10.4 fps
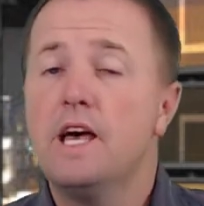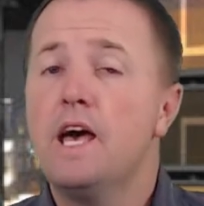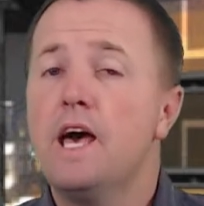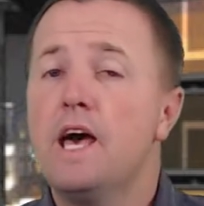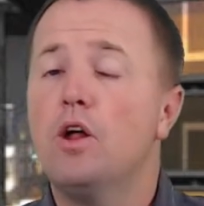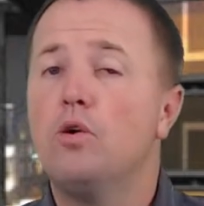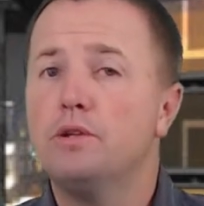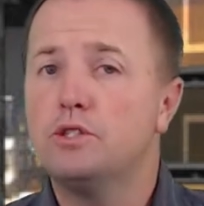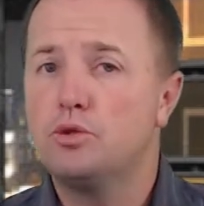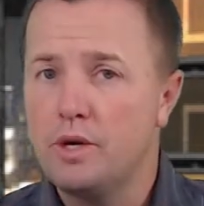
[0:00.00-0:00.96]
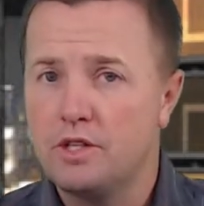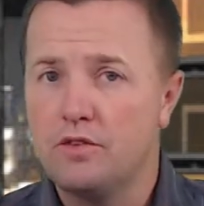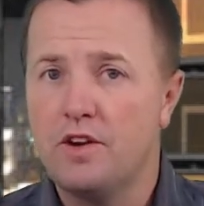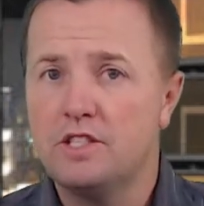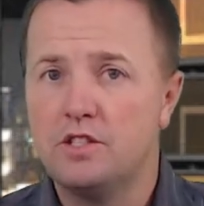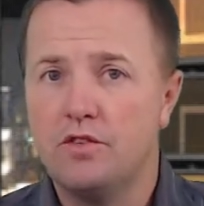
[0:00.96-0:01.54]
head home this week to
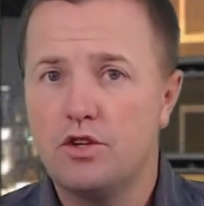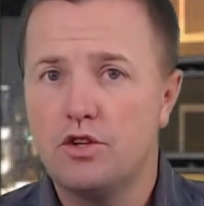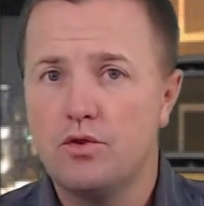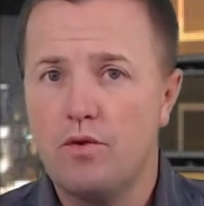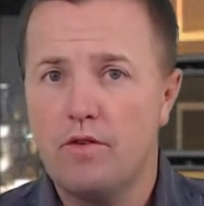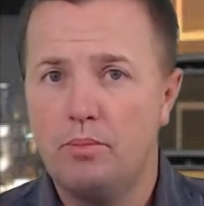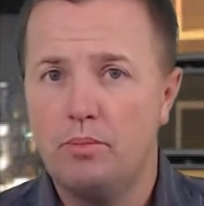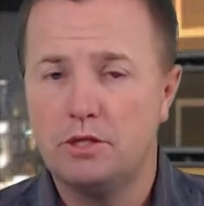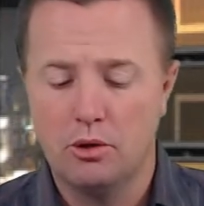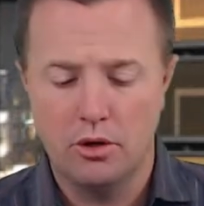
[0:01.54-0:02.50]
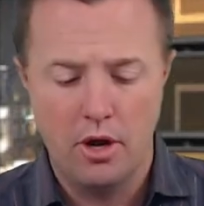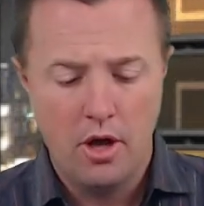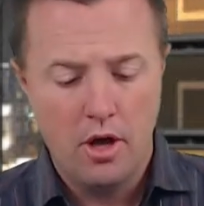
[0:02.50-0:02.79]
face division rival Pittsburgh.